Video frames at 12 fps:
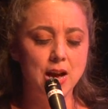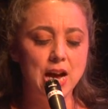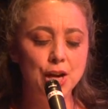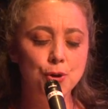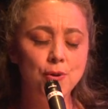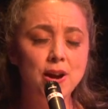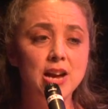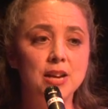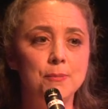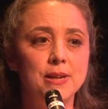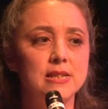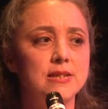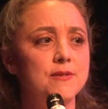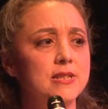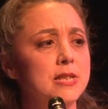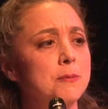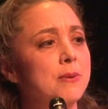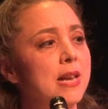I cried because of the
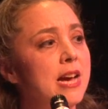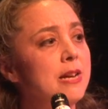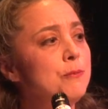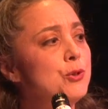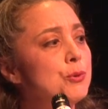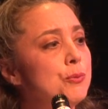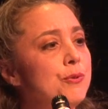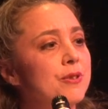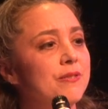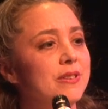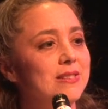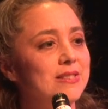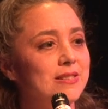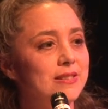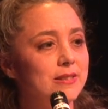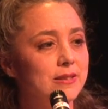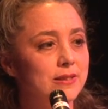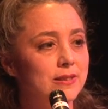sublime truth of it.
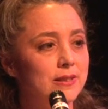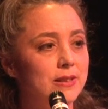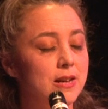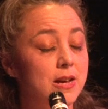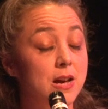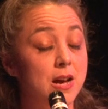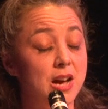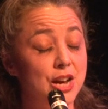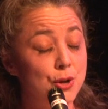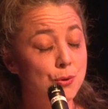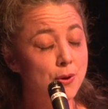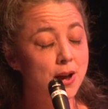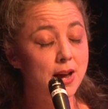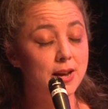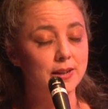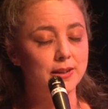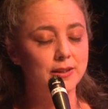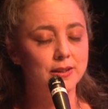I
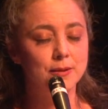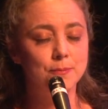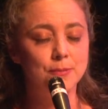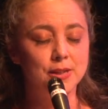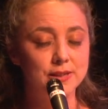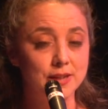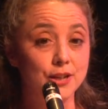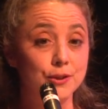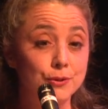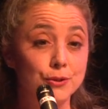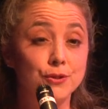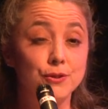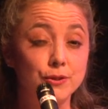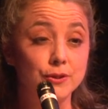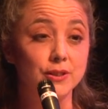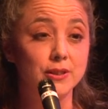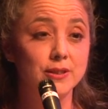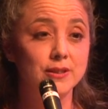cried because I
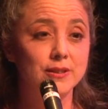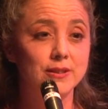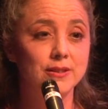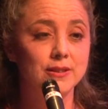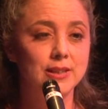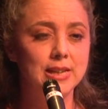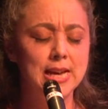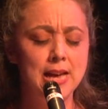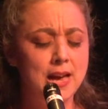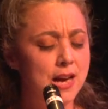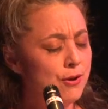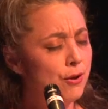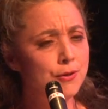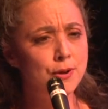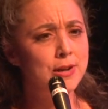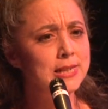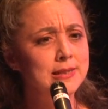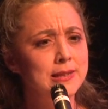understood. And
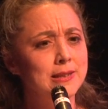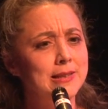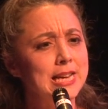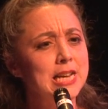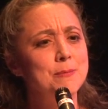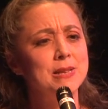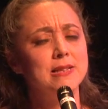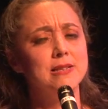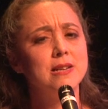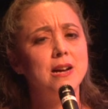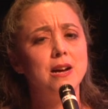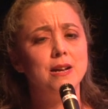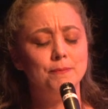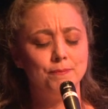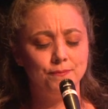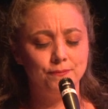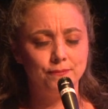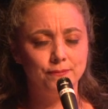although I did not thank him at the
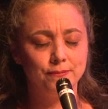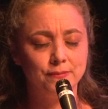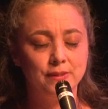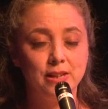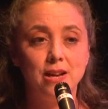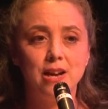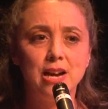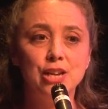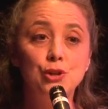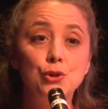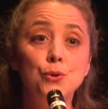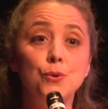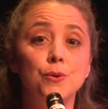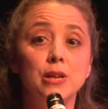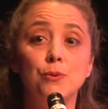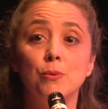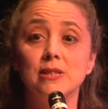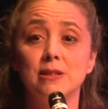time, I knew
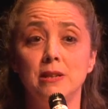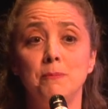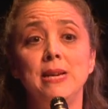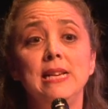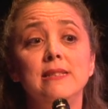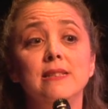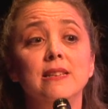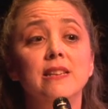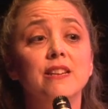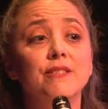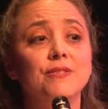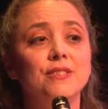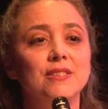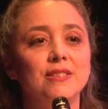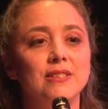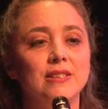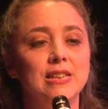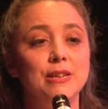it was an amazing gift
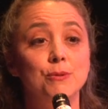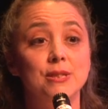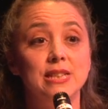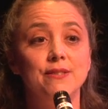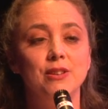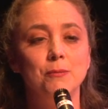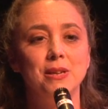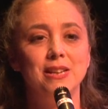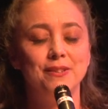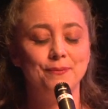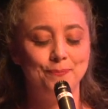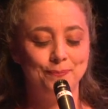he was giving me.